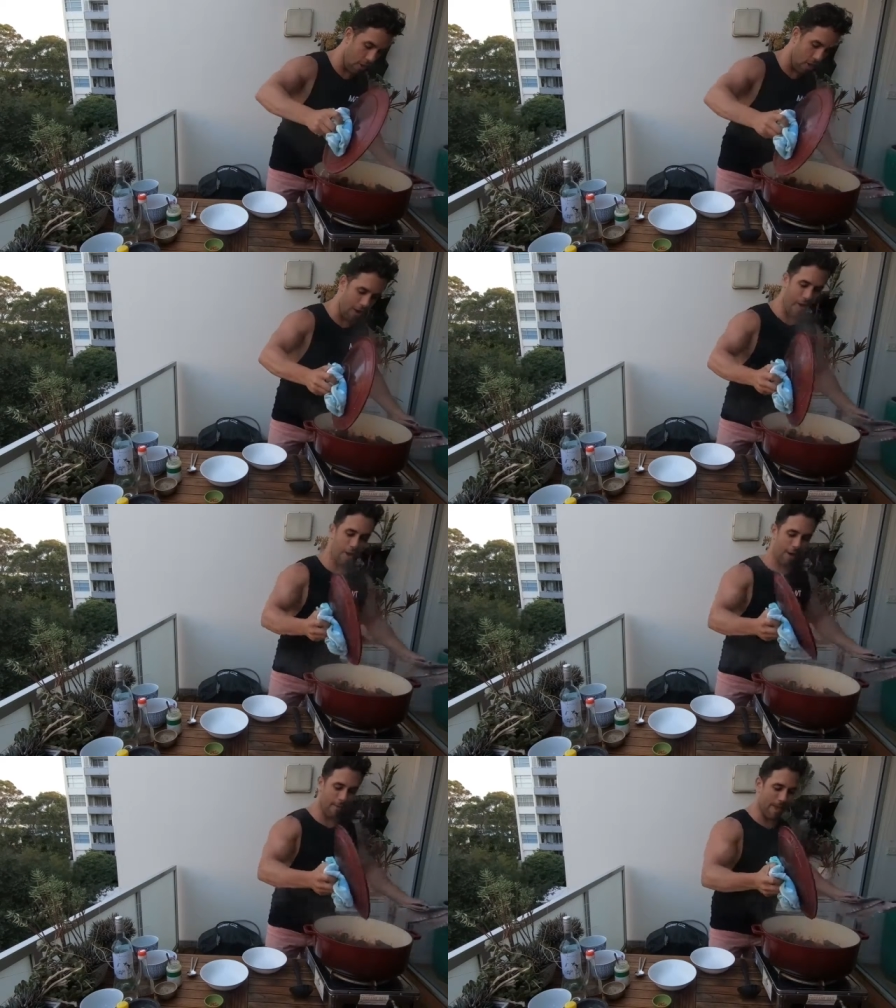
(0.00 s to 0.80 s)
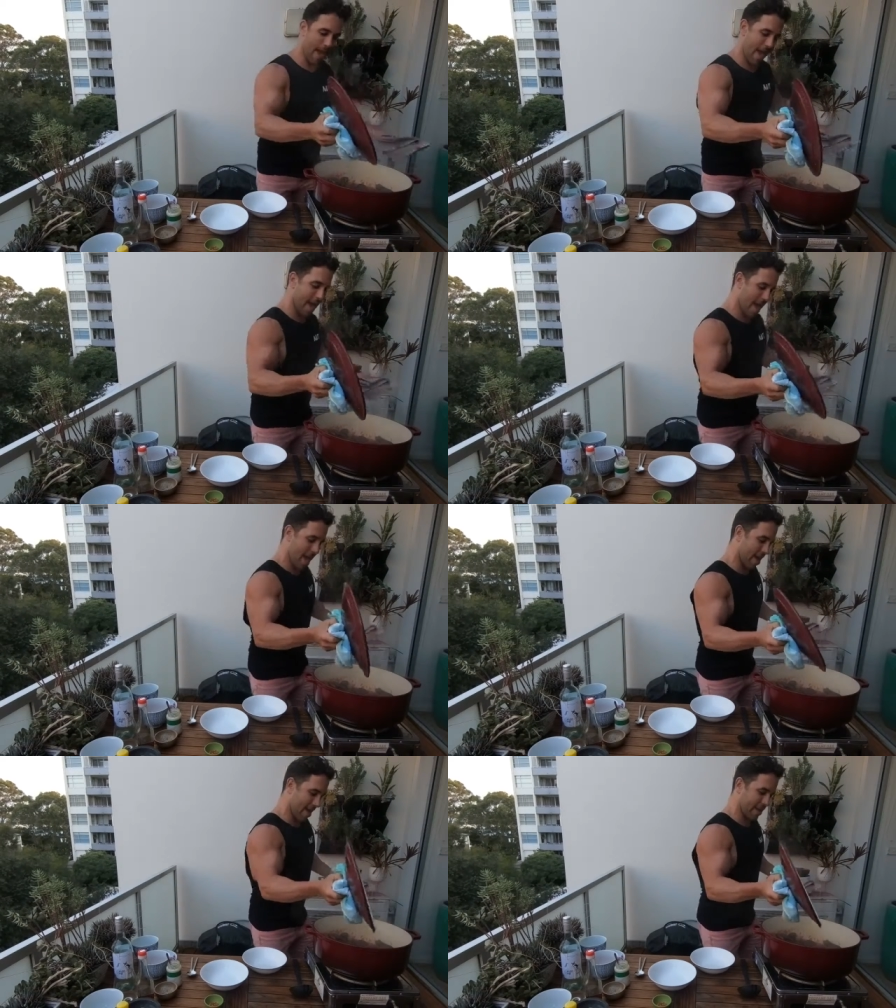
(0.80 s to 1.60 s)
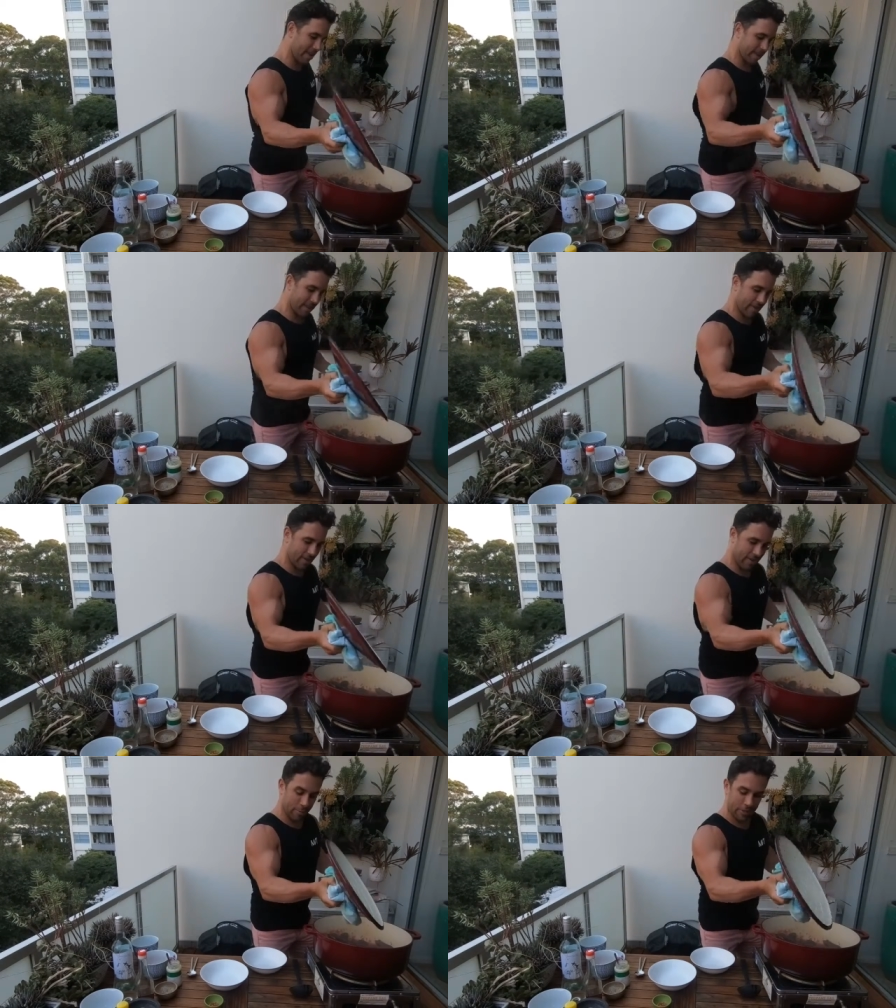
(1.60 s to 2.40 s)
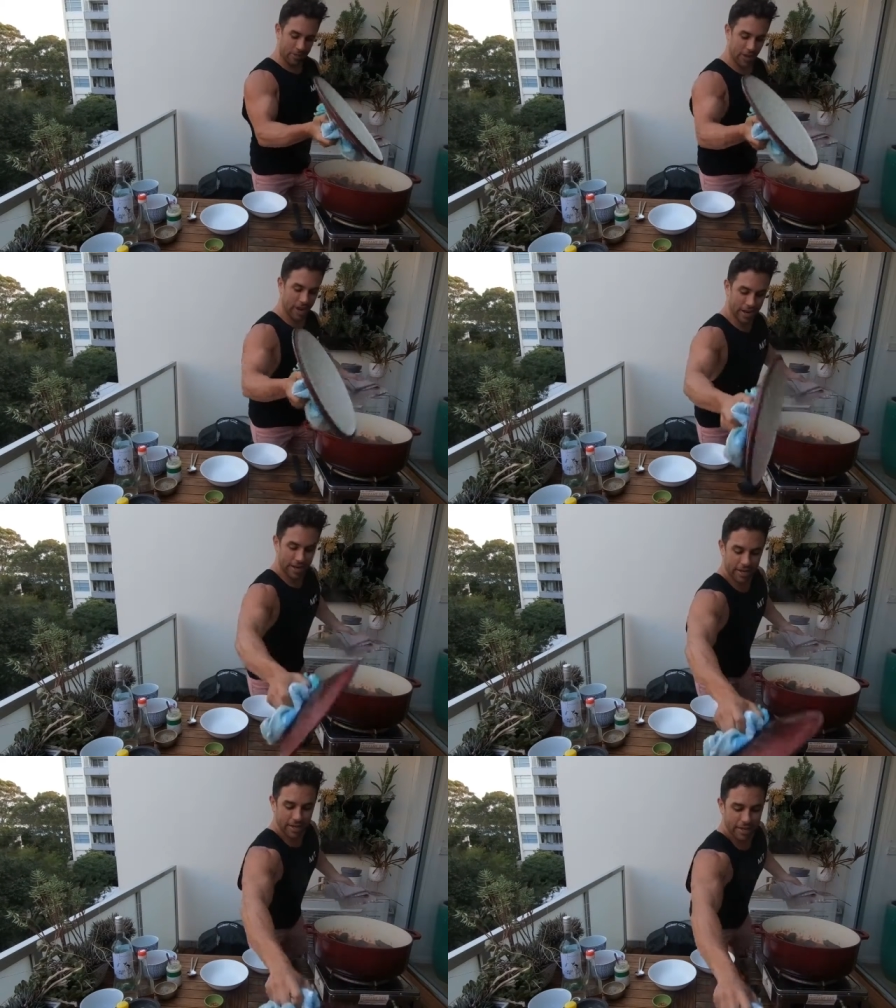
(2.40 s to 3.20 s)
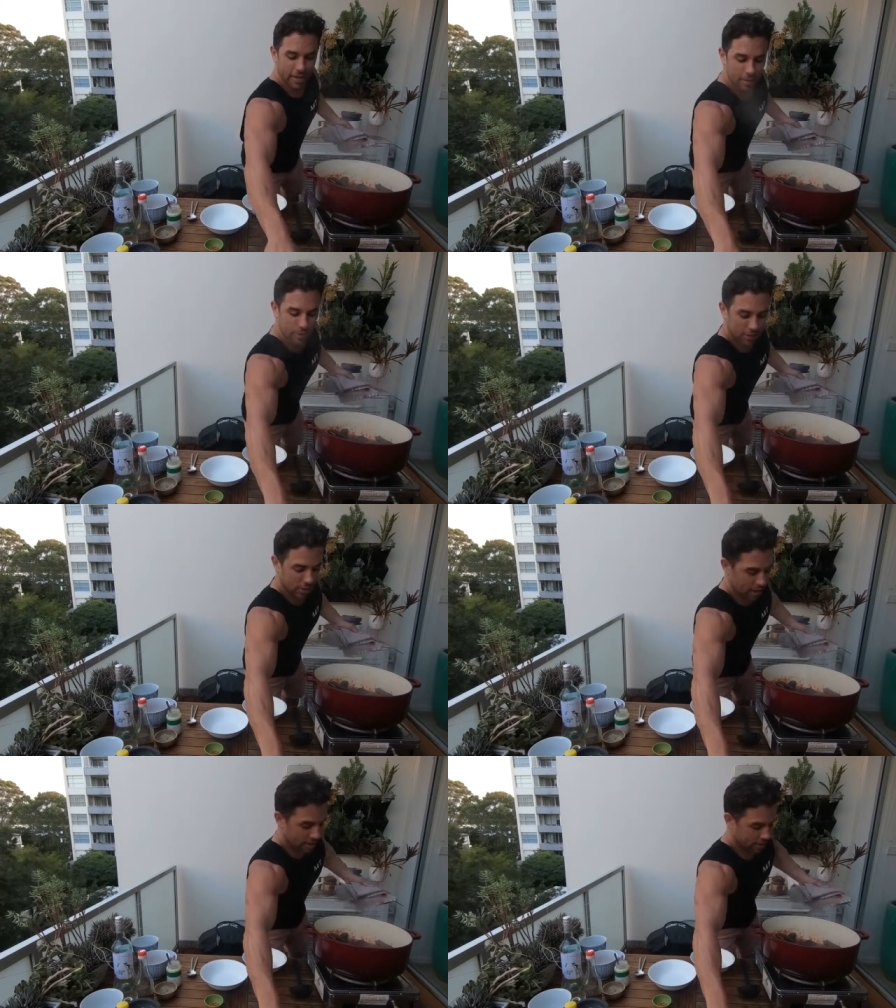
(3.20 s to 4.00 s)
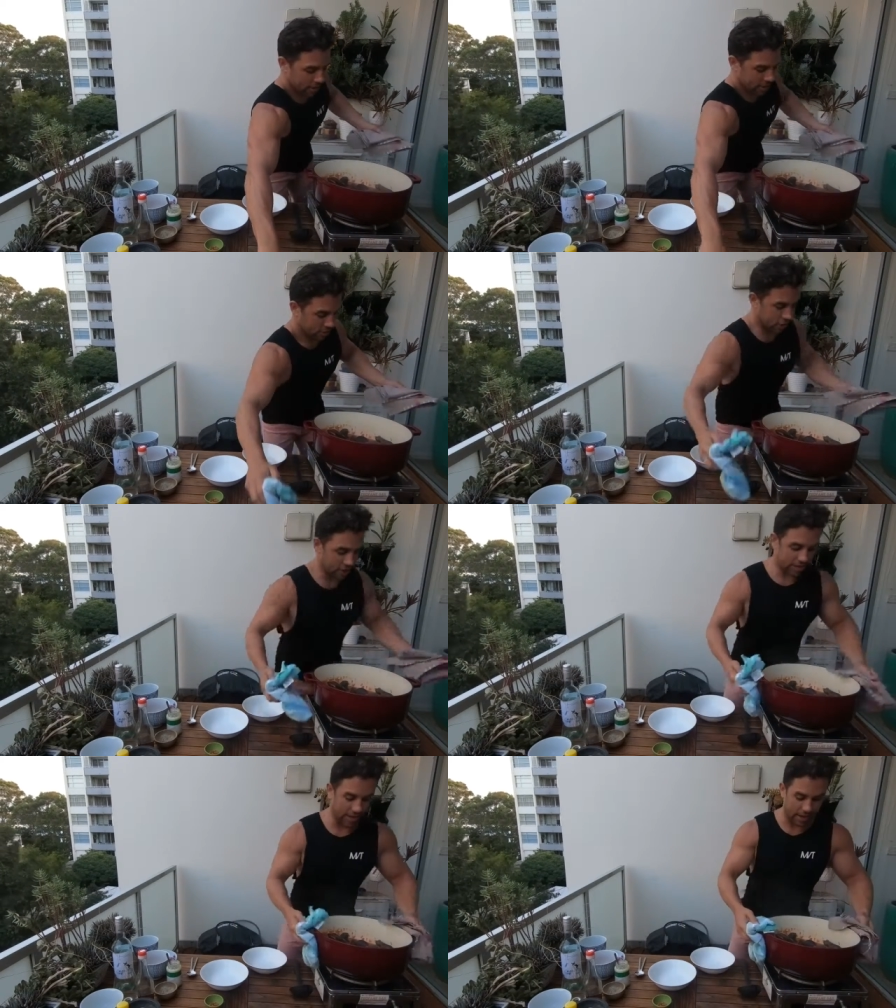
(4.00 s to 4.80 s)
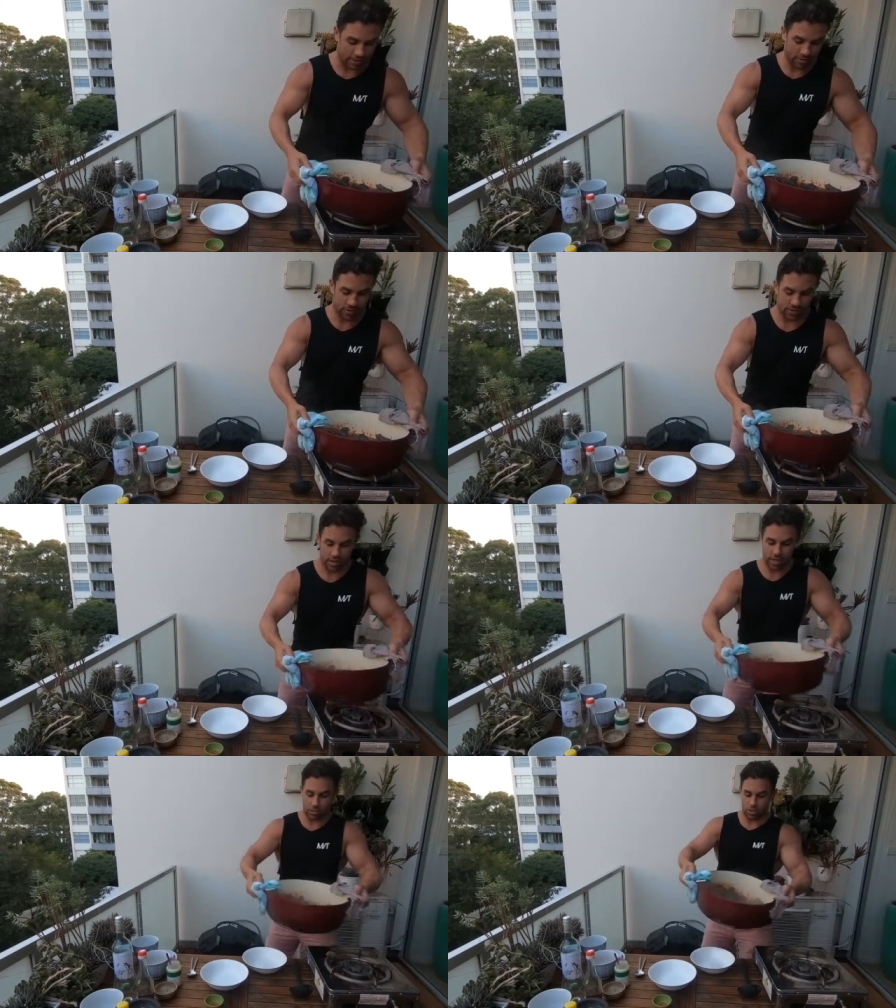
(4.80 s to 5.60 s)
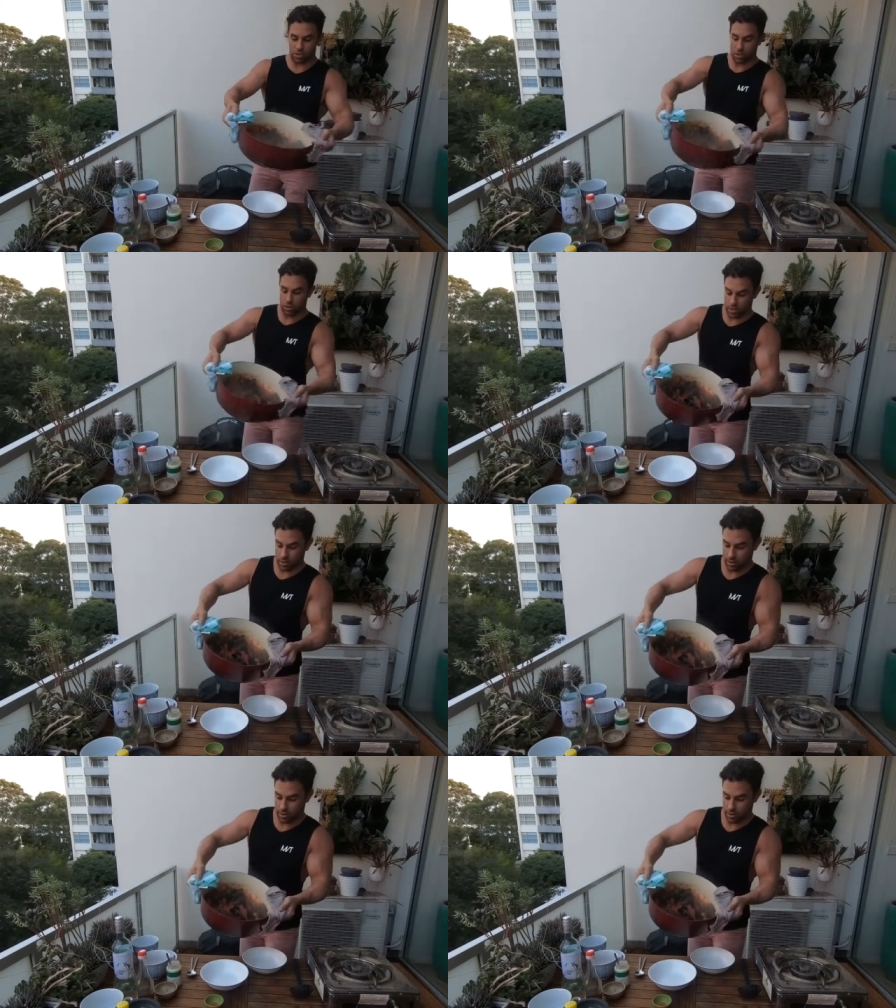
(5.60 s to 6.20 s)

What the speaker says: Oh man, I'm excited. I'm excited. Check this out. Here's what's doing.